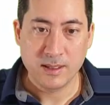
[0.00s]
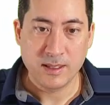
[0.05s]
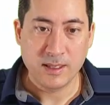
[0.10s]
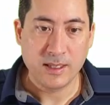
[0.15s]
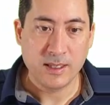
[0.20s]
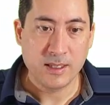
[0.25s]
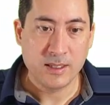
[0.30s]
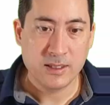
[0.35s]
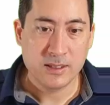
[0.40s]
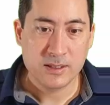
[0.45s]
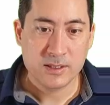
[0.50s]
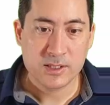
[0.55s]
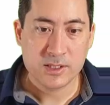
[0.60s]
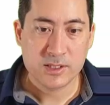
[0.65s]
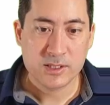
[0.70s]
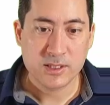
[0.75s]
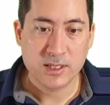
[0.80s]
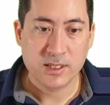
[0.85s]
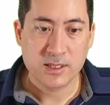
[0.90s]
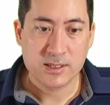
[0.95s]
And
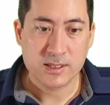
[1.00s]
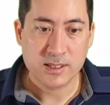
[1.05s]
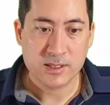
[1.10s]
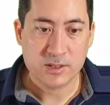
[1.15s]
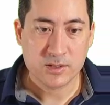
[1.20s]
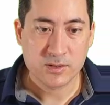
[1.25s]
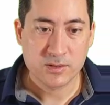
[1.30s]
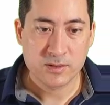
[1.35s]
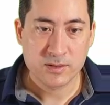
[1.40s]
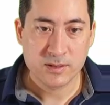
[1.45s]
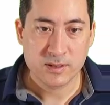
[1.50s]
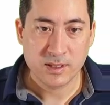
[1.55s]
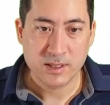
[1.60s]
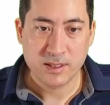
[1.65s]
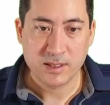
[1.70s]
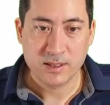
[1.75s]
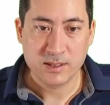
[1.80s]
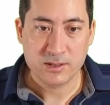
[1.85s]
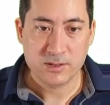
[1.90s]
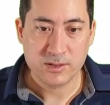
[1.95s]
just to touch
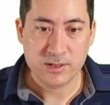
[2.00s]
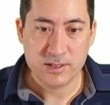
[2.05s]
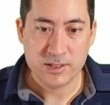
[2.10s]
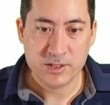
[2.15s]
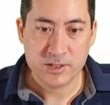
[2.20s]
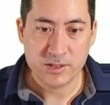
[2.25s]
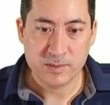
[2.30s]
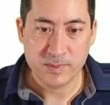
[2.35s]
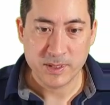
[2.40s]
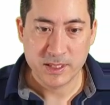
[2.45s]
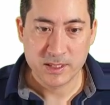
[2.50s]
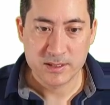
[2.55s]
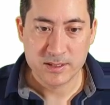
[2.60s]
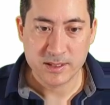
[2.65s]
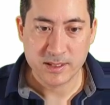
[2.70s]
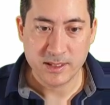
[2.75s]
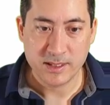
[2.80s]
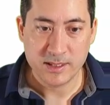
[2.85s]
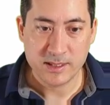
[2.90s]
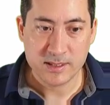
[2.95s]
on transition metals
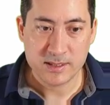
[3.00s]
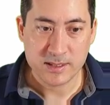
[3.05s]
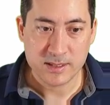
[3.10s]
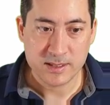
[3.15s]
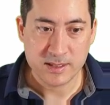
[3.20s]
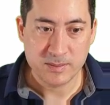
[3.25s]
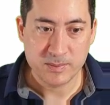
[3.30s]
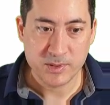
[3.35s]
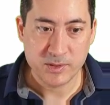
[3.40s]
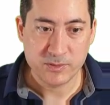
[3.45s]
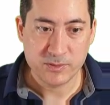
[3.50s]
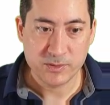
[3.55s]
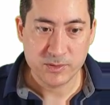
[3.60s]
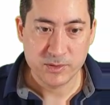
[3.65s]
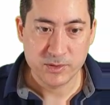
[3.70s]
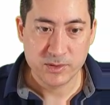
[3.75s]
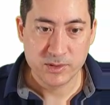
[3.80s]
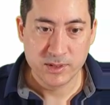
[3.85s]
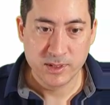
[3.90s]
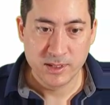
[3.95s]
again, as I said
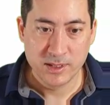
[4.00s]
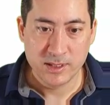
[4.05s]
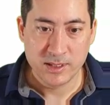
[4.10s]
before,